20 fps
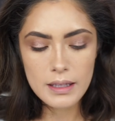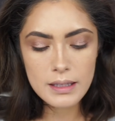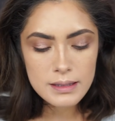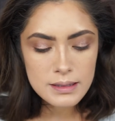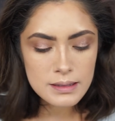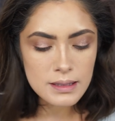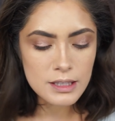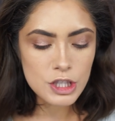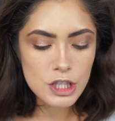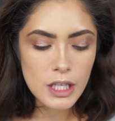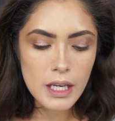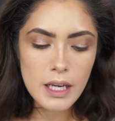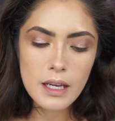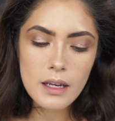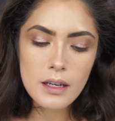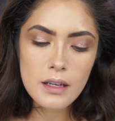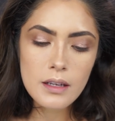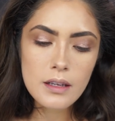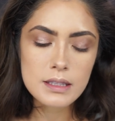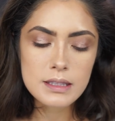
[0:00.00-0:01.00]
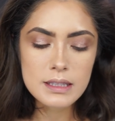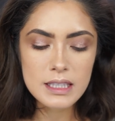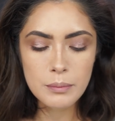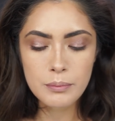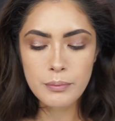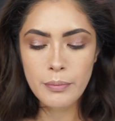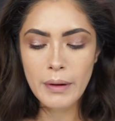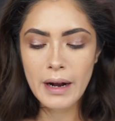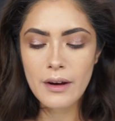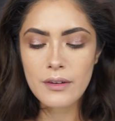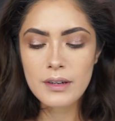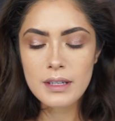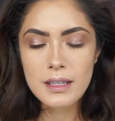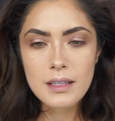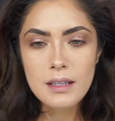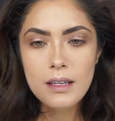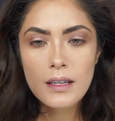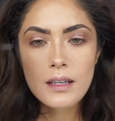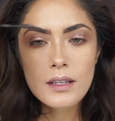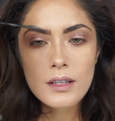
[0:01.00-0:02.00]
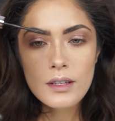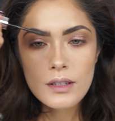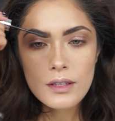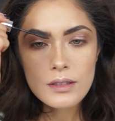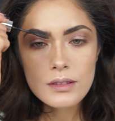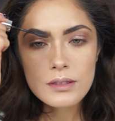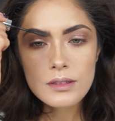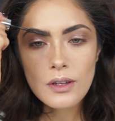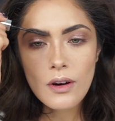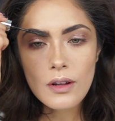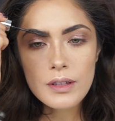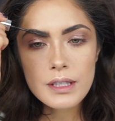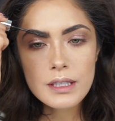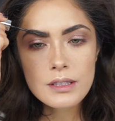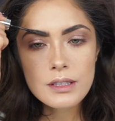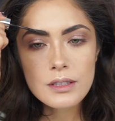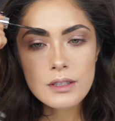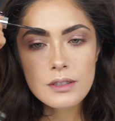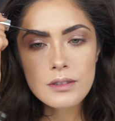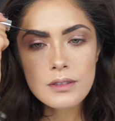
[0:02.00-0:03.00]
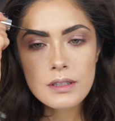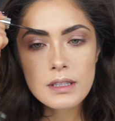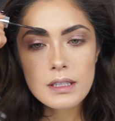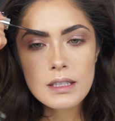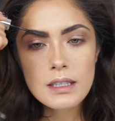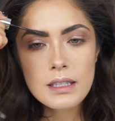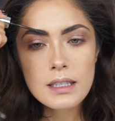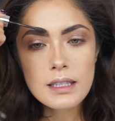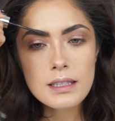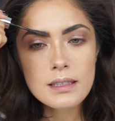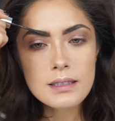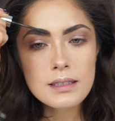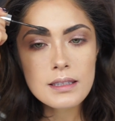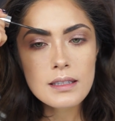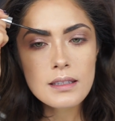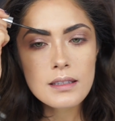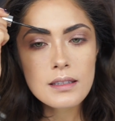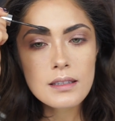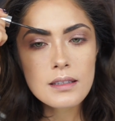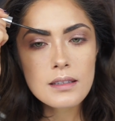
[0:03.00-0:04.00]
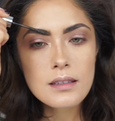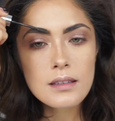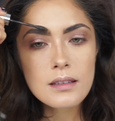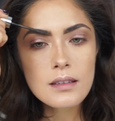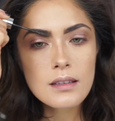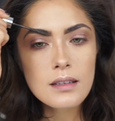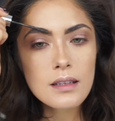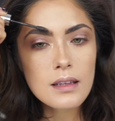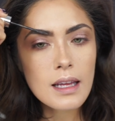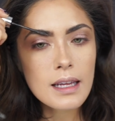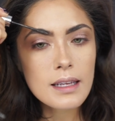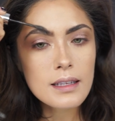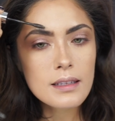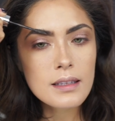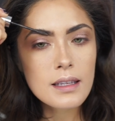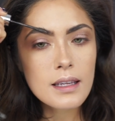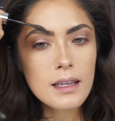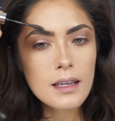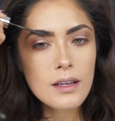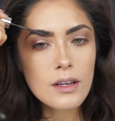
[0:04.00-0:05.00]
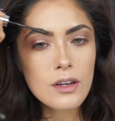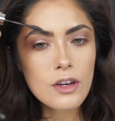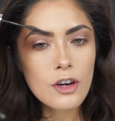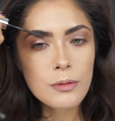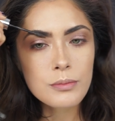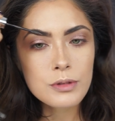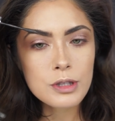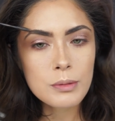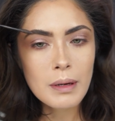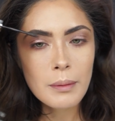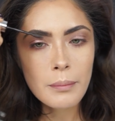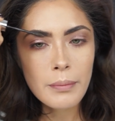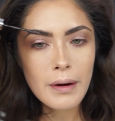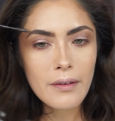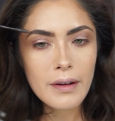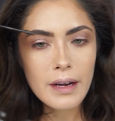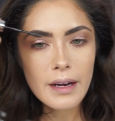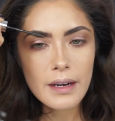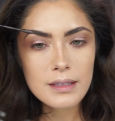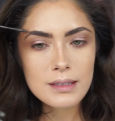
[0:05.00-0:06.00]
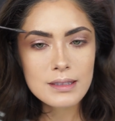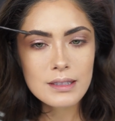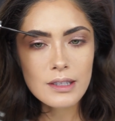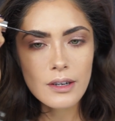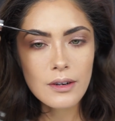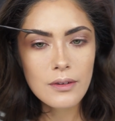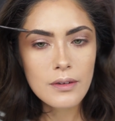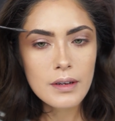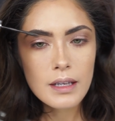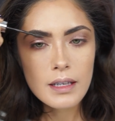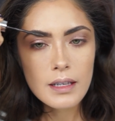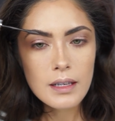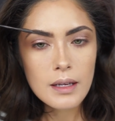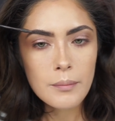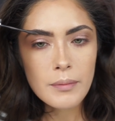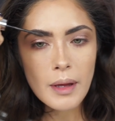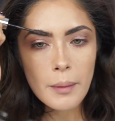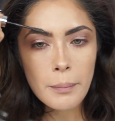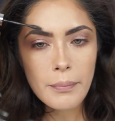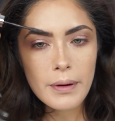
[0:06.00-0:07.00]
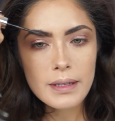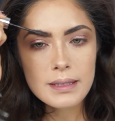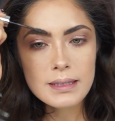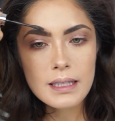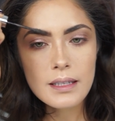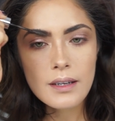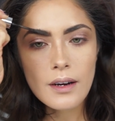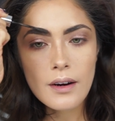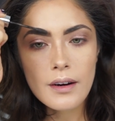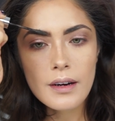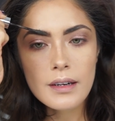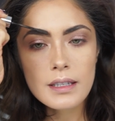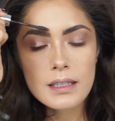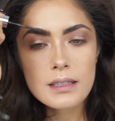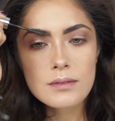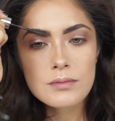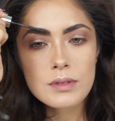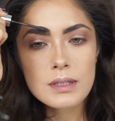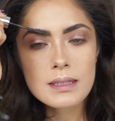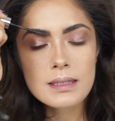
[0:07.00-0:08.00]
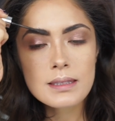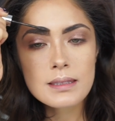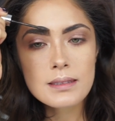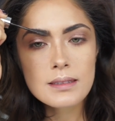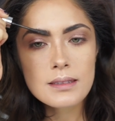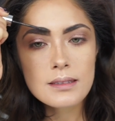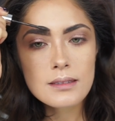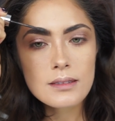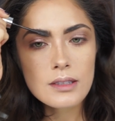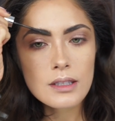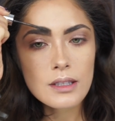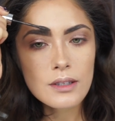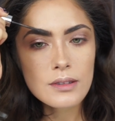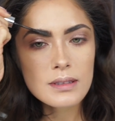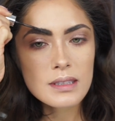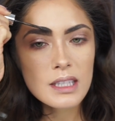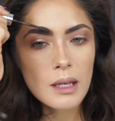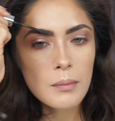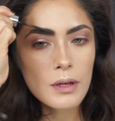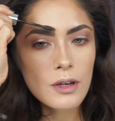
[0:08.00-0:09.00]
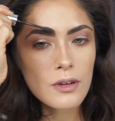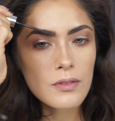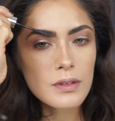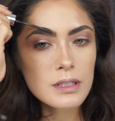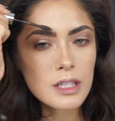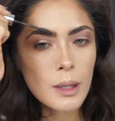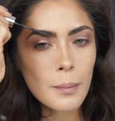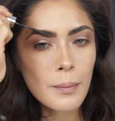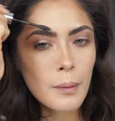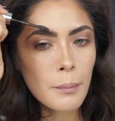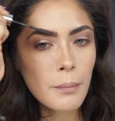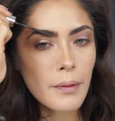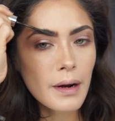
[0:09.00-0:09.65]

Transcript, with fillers: And this is the shade Deep Brown. So all I do is lightly comb through my brow hair. So not pressing hard and just, you know, skimming over the top of the